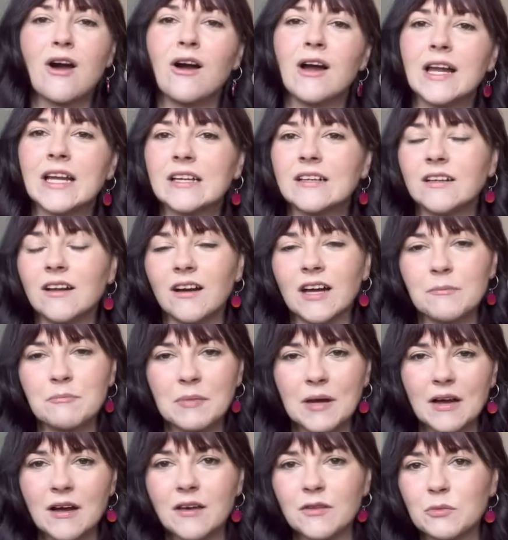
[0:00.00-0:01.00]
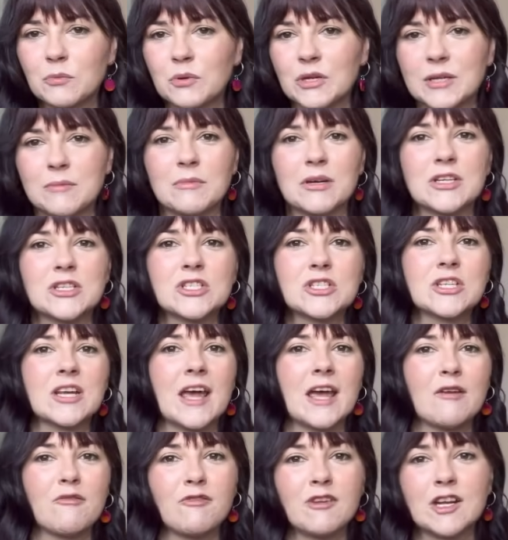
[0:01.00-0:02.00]
I bath pretty much
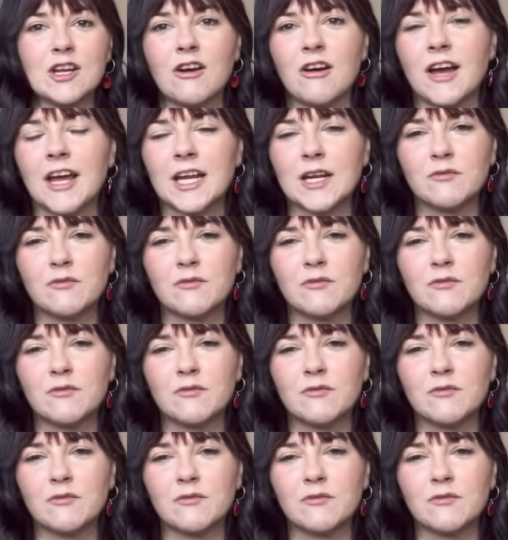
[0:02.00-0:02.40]
every night.